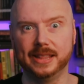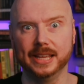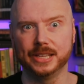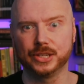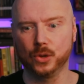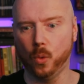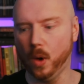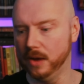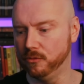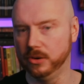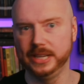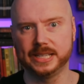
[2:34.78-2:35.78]
this
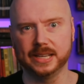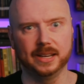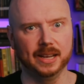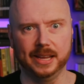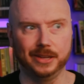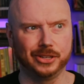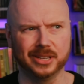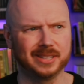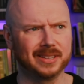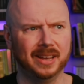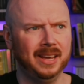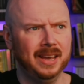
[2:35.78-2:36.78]
quite recently,
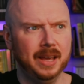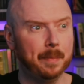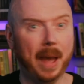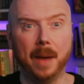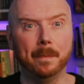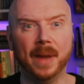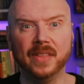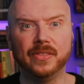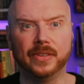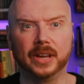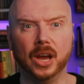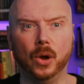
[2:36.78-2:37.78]
just about a
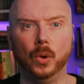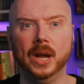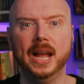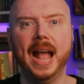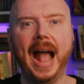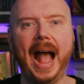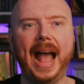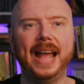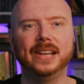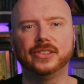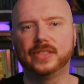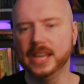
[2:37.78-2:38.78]
month ago.
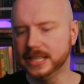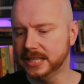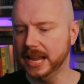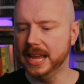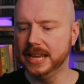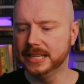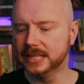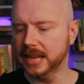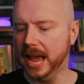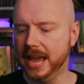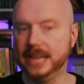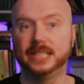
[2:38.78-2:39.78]
And this is
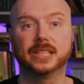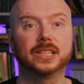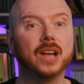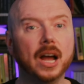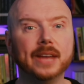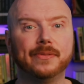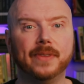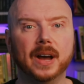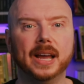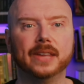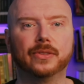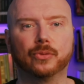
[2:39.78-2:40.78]
a sci
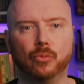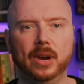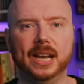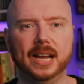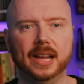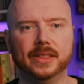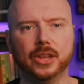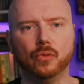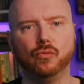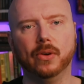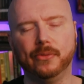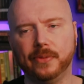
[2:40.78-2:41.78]
fi thriller that
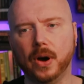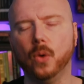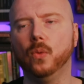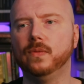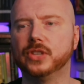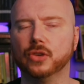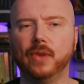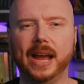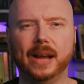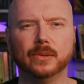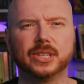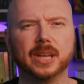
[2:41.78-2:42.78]
revolves
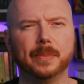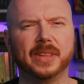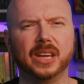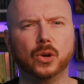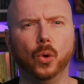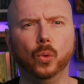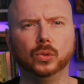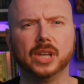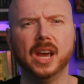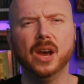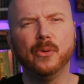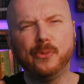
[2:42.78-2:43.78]
around something called
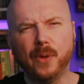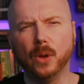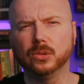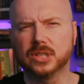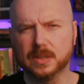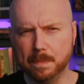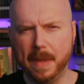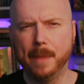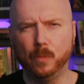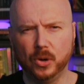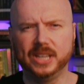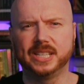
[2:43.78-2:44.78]
false
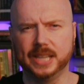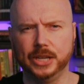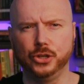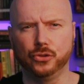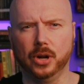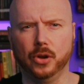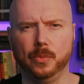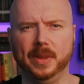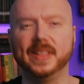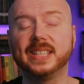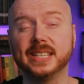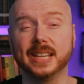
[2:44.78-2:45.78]
memory syndrome.
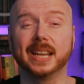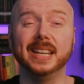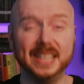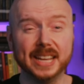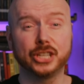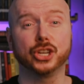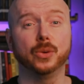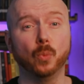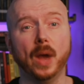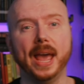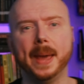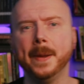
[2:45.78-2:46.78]
And this is a condition
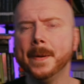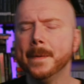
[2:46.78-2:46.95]
where